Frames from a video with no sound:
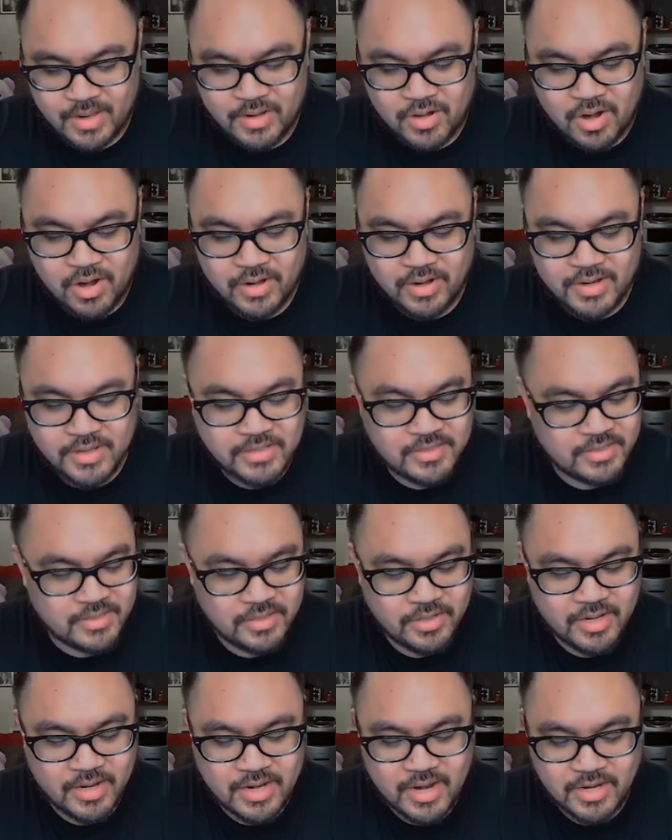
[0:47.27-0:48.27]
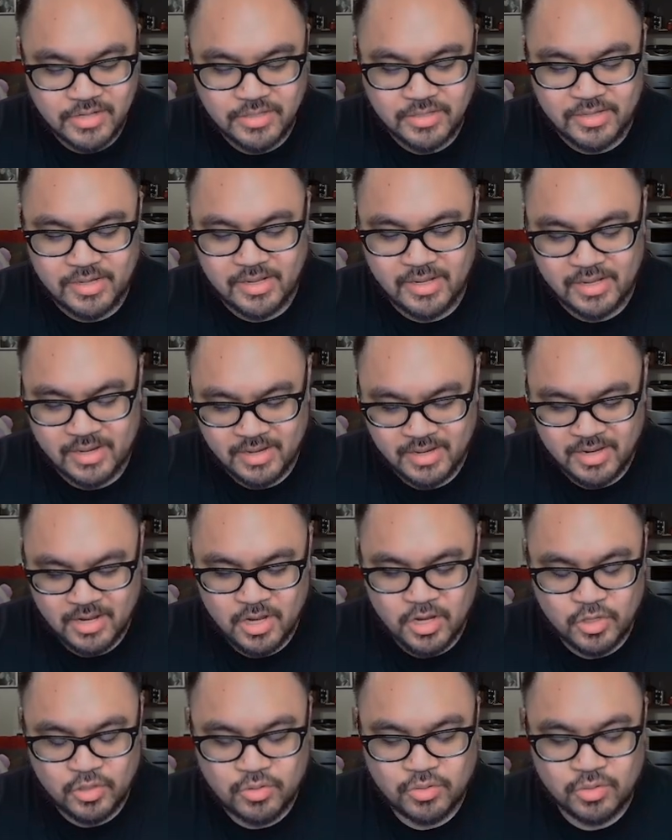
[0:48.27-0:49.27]
artist, you can actually
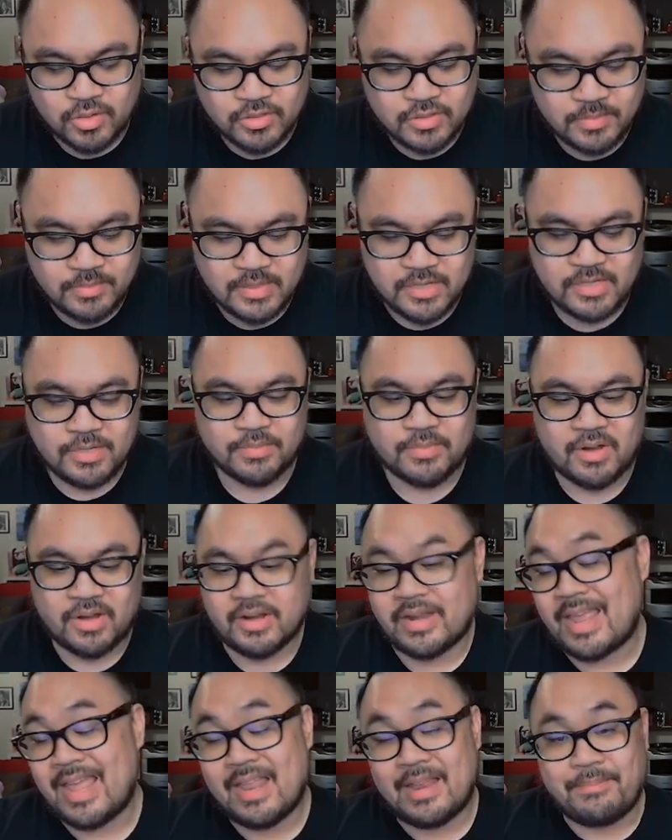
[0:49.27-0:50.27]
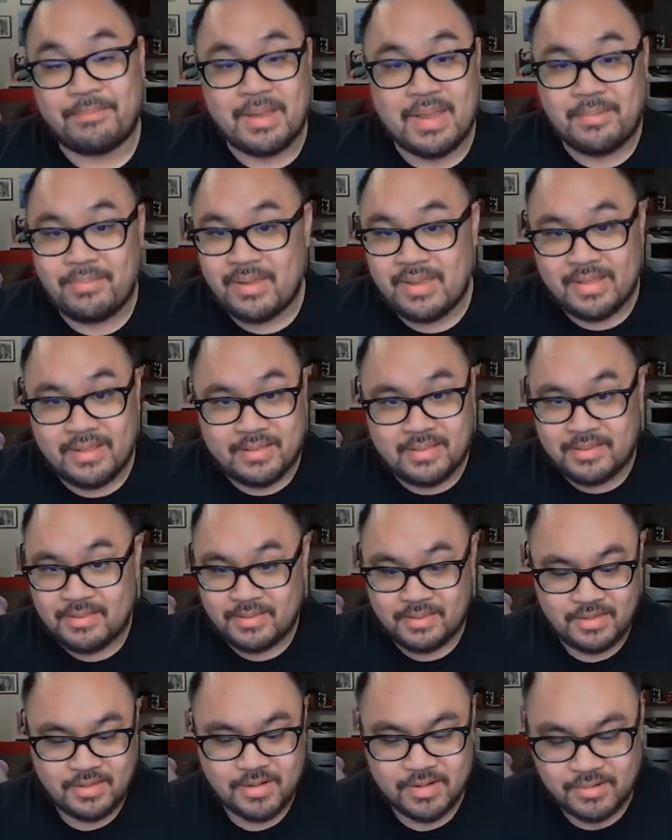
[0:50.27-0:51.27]
draw some Digimon, and maybe,
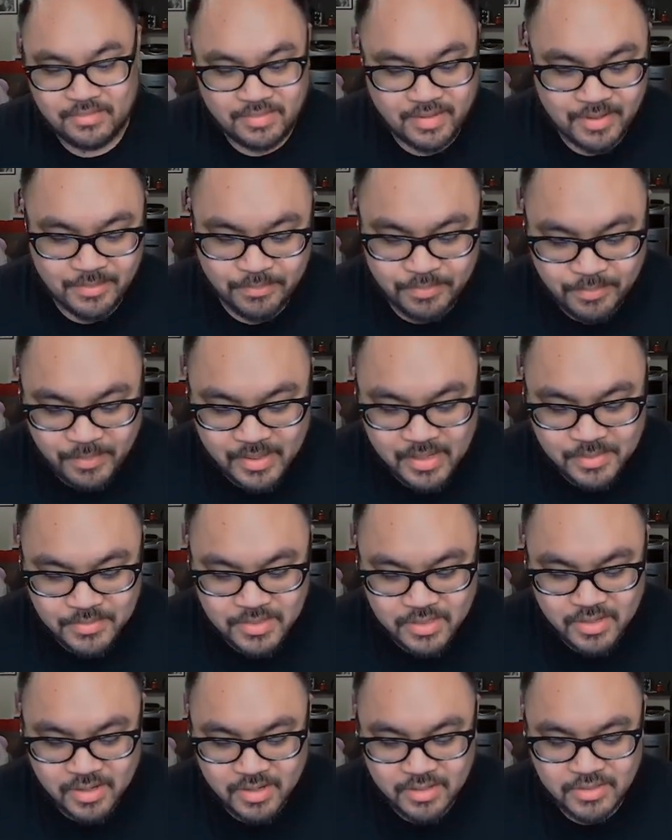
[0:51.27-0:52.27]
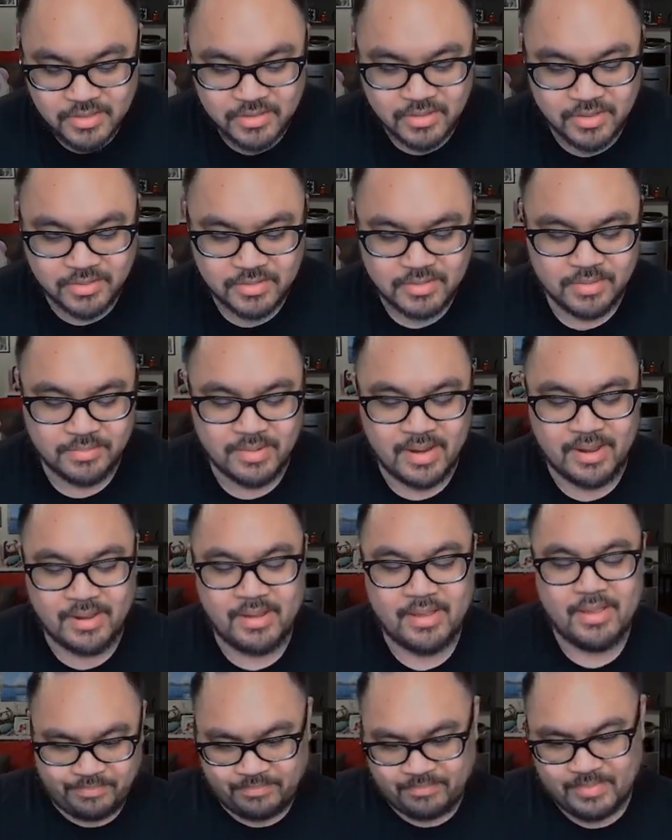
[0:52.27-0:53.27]
you know, it becomes a card someday.
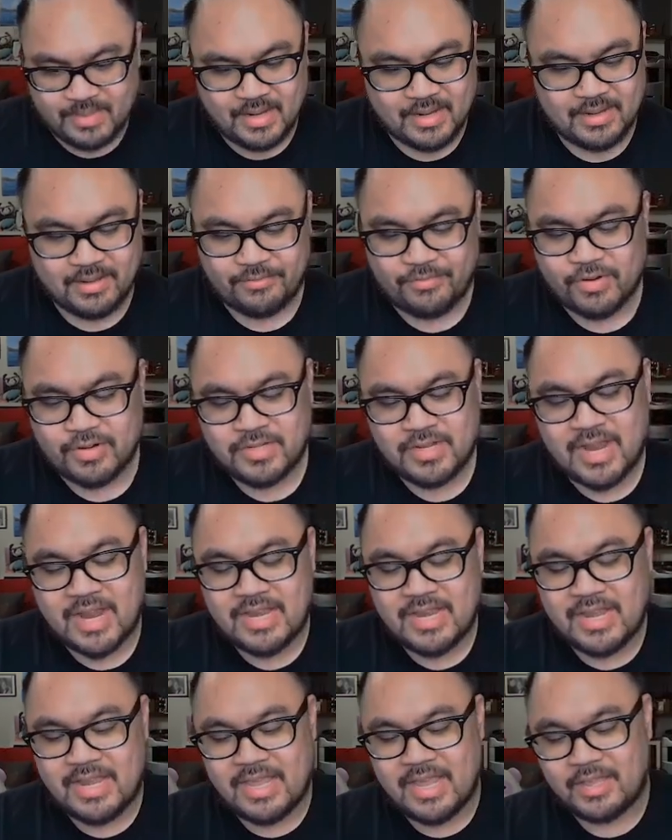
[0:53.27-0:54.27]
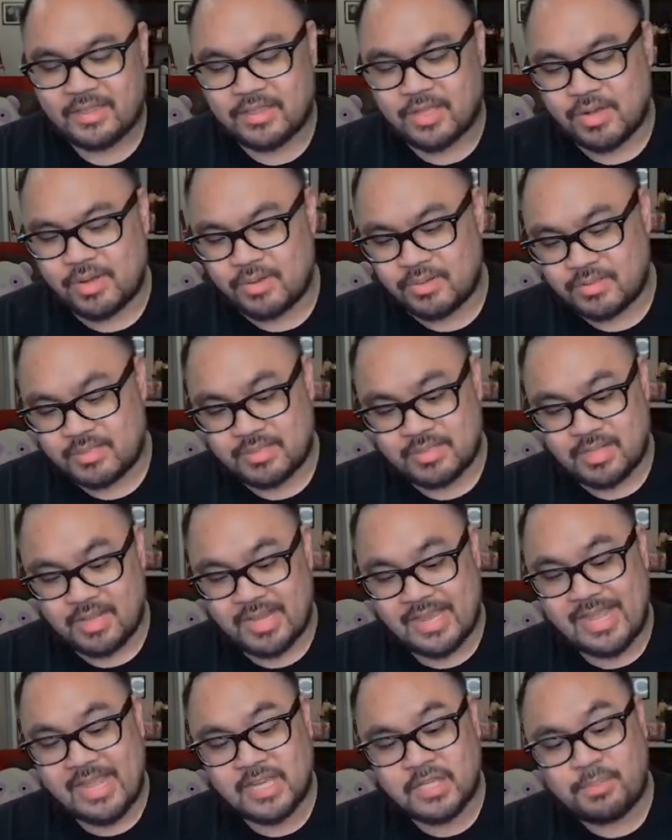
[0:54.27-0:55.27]
Fortunately, I didn't get those.
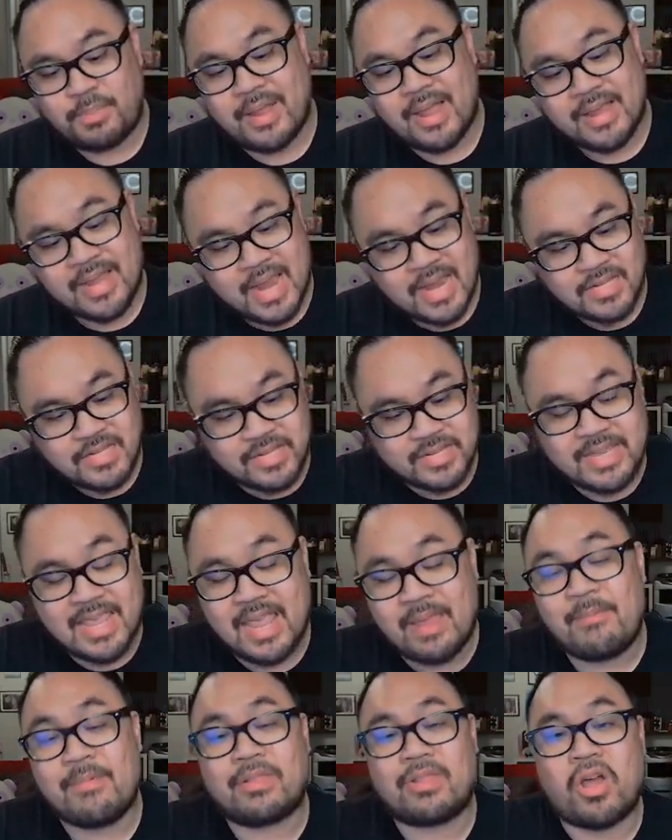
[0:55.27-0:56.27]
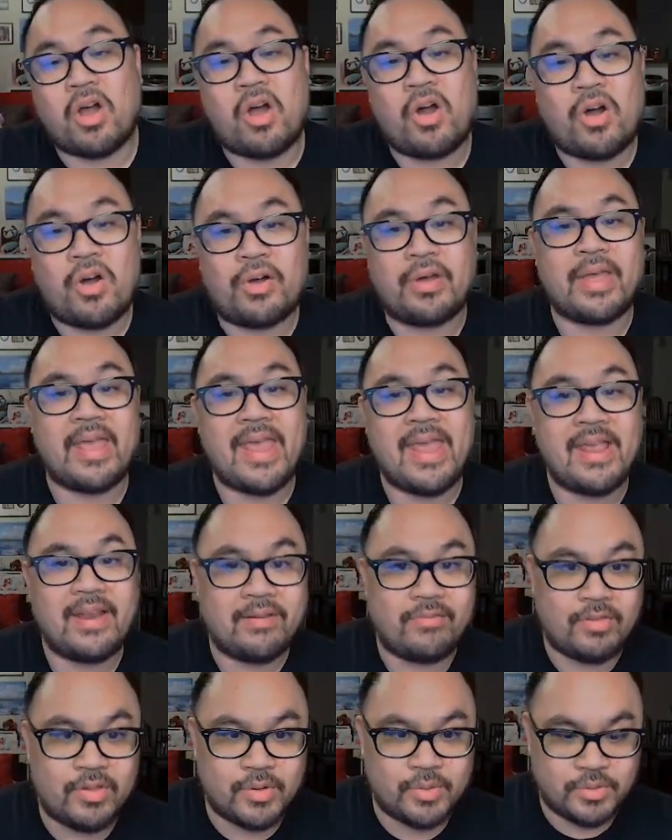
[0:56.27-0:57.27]
Each pack actually came with all 8
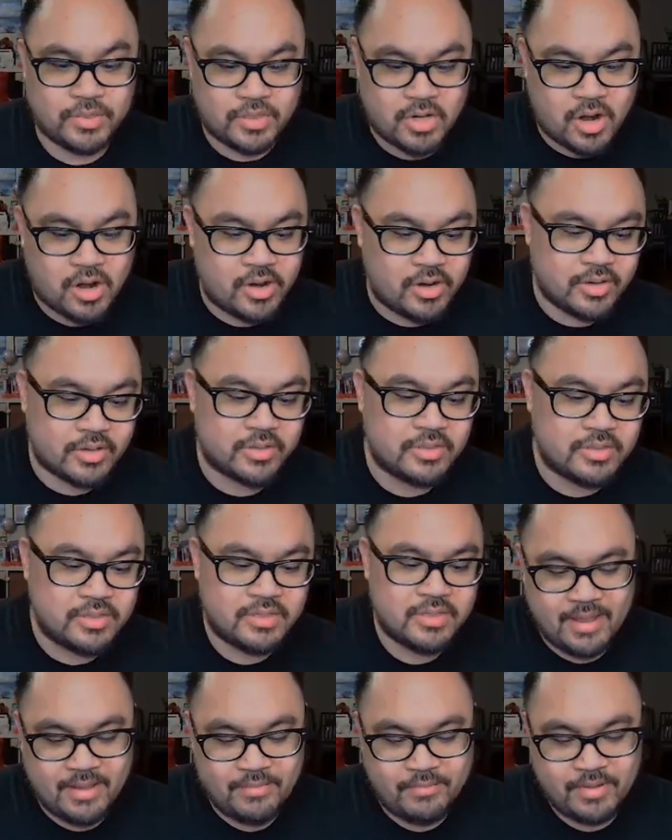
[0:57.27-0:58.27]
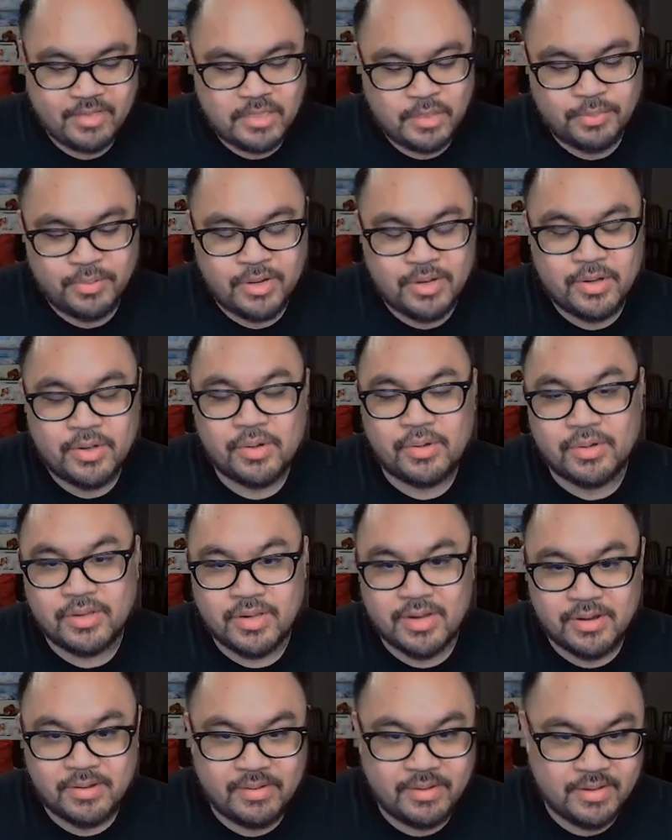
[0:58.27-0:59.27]
of those cards, which is pretty cool, you know?